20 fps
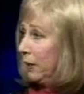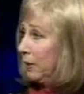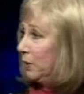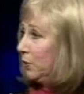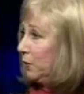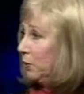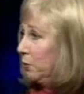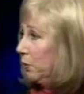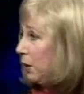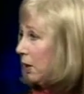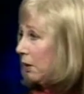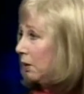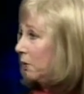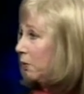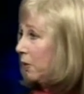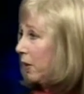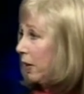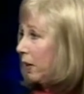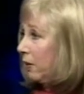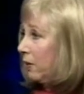plates from
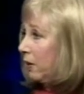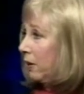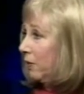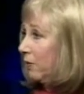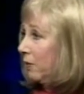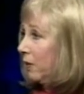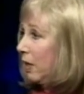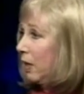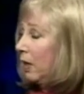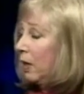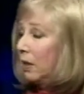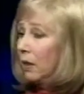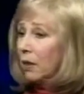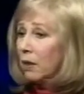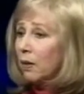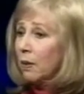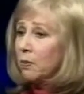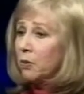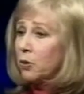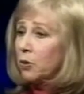Delaware, and
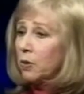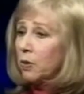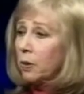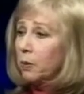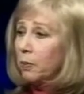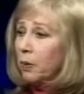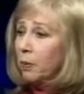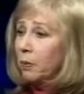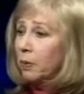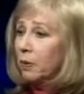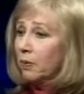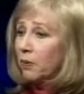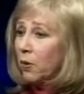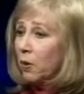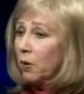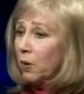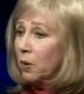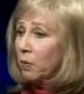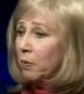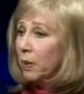I'm sure that people have
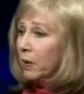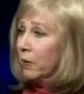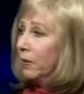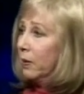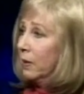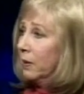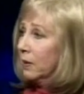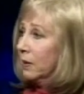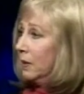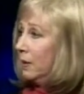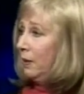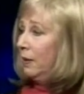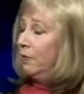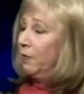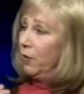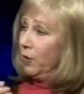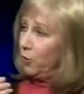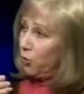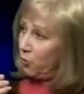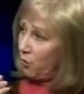heard about this,
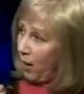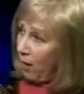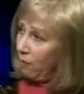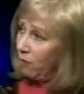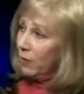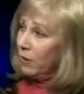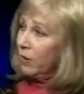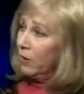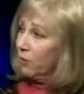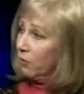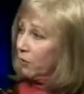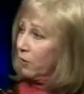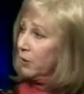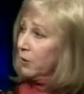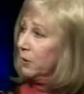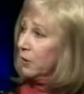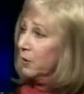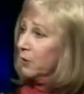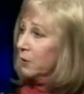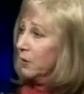and if they're traveling
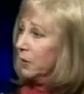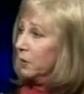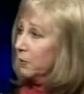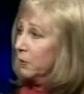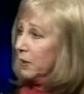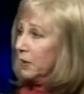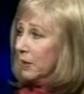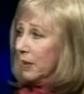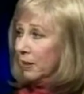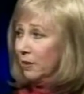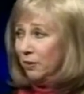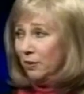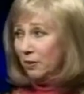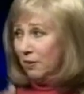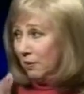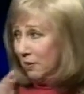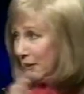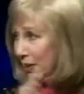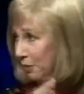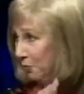through at Christmas,
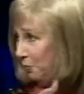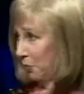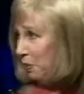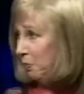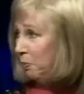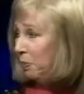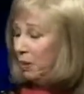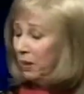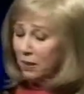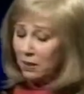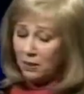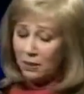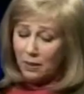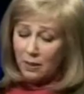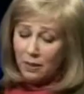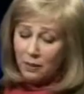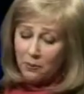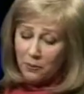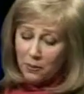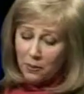that's one place
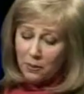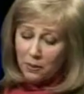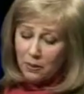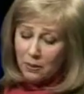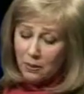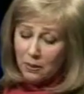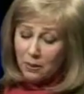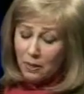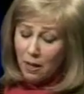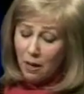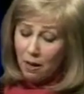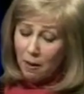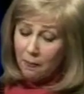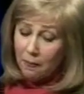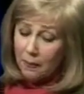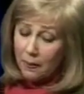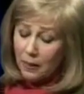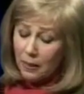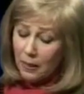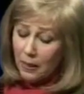that they want to
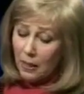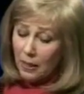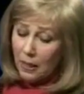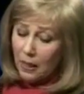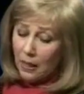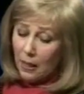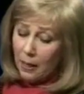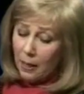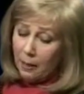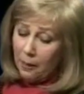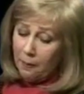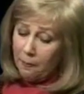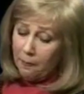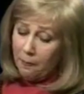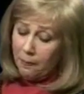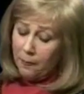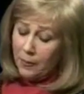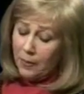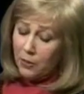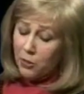stop.
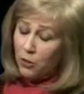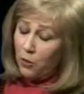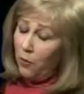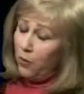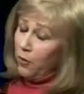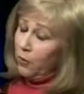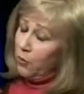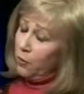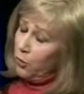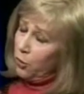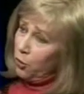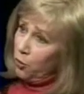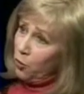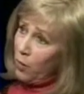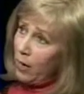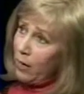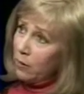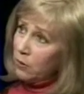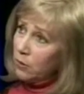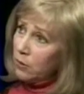So the
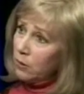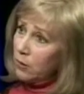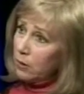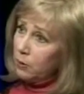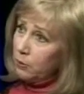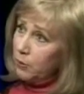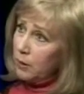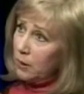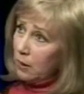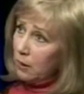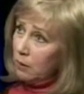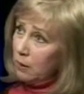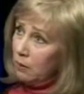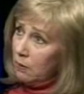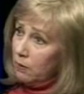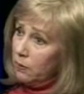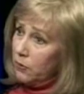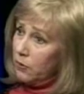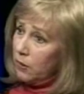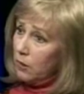grounds
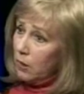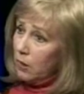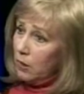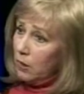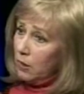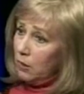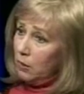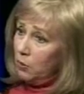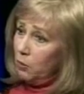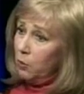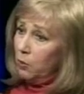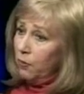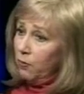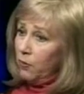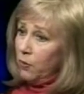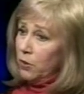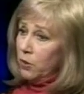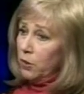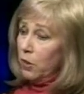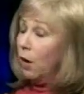themselves were
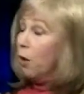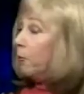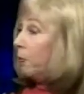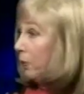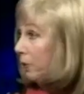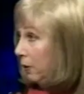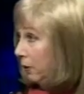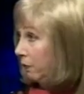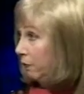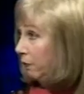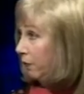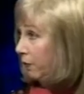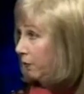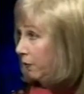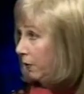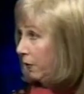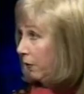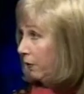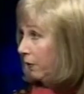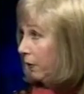first opened in
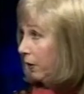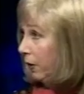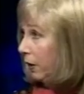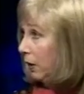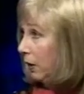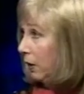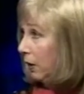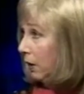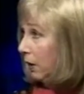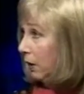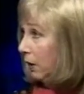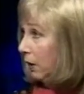'53?